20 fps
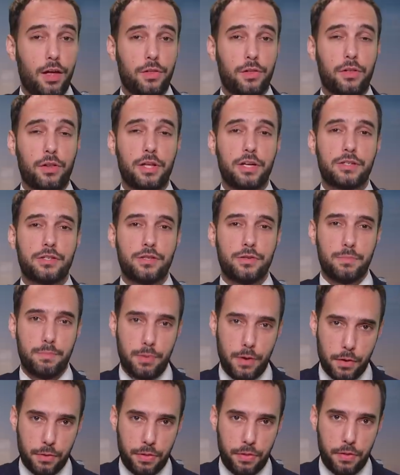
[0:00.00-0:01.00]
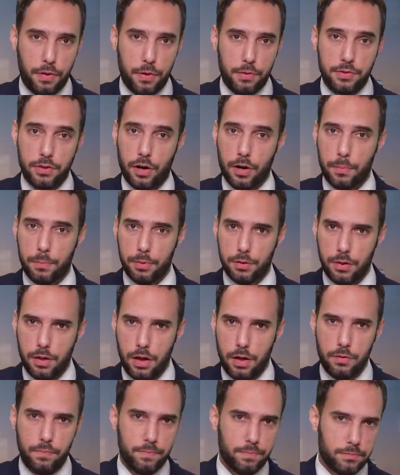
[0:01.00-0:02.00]
The links to both of those are
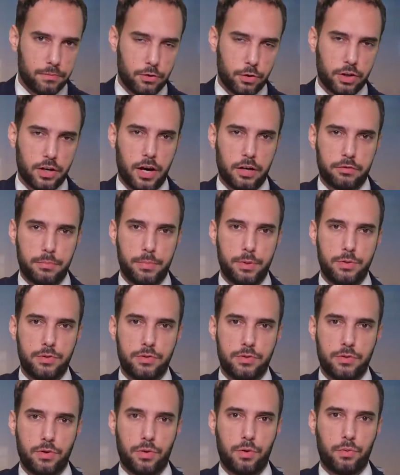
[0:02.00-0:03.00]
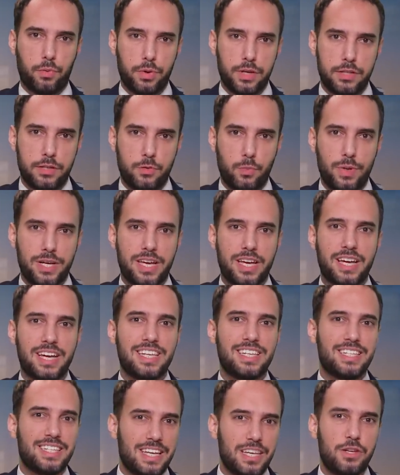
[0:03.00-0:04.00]
below. Your contributions are the reason we can
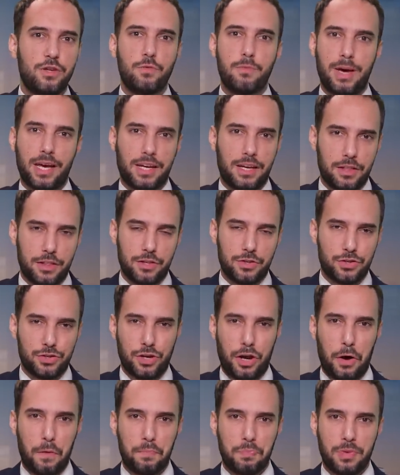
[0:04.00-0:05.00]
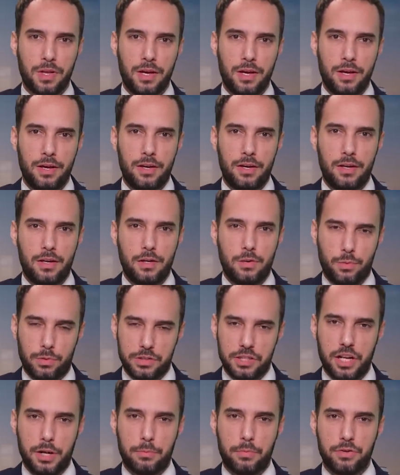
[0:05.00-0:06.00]
continue making this show.
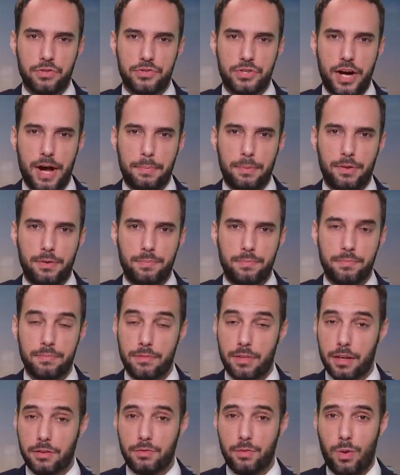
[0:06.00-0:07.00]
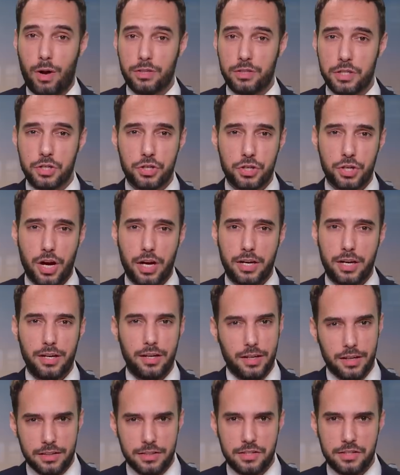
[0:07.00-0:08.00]
Once again, I'm Chris Chappell. Thanks for watching
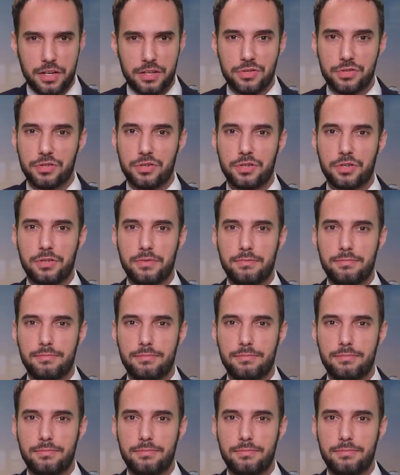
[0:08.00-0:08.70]
China Uncensored.